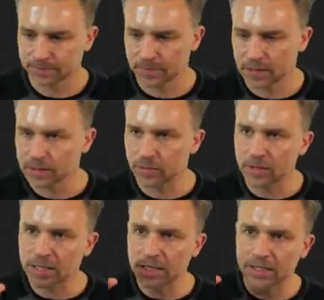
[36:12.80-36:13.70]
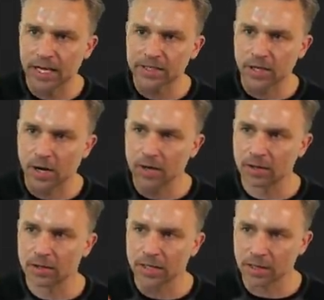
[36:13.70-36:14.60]
So you needed that
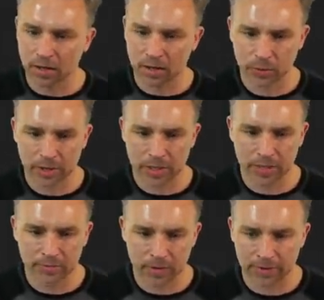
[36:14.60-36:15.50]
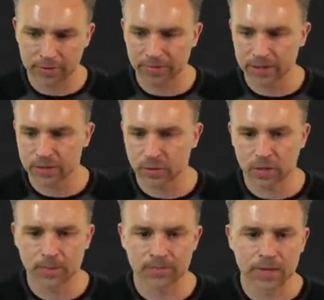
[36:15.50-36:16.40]
dongle, that hardware key for After Effects to work.
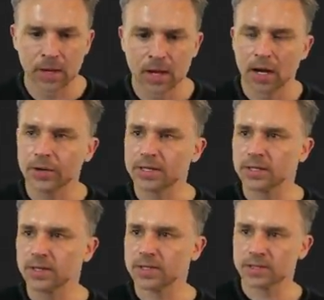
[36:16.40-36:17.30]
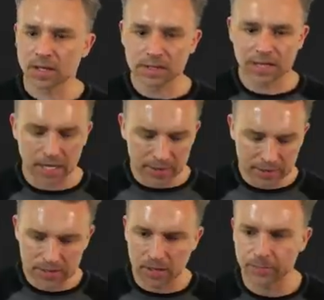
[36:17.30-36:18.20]
Okay, so this is all done.
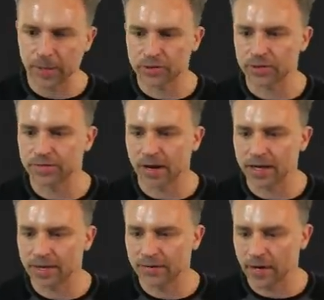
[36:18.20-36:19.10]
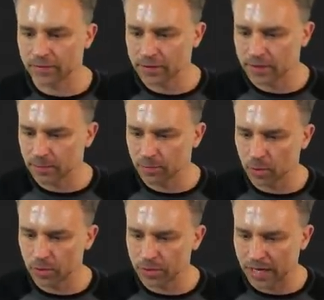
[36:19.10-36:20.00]
It's called Petrified. I have everything
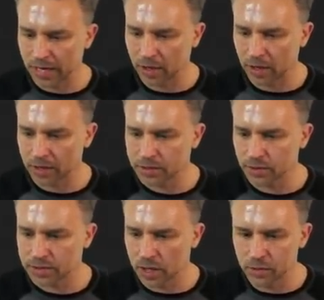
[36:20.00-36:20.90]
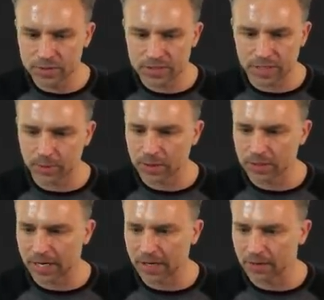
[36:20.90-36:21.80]
broken out onto its own separate
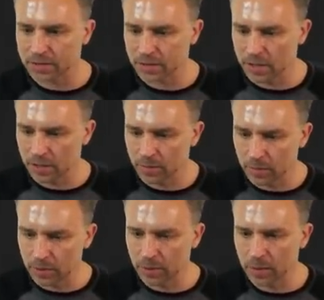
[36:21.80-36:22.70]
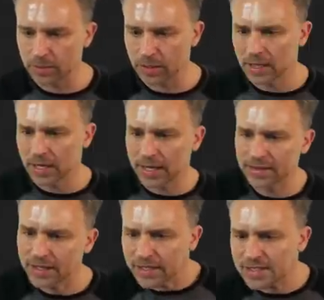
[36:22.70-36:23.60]
layers. Boom, boom, boom. And
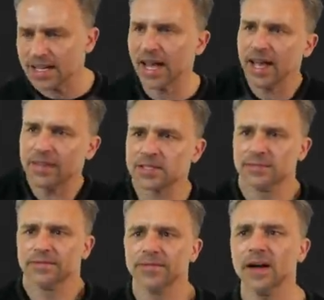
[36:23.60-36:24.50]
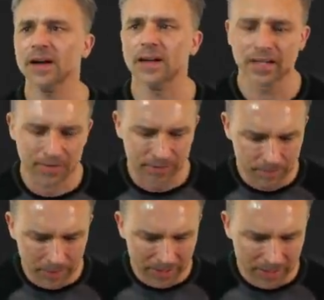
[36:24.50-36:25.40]
let's have some fun,
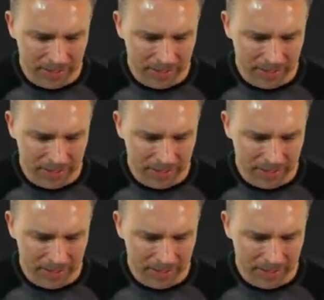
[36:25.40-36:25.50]
everybody.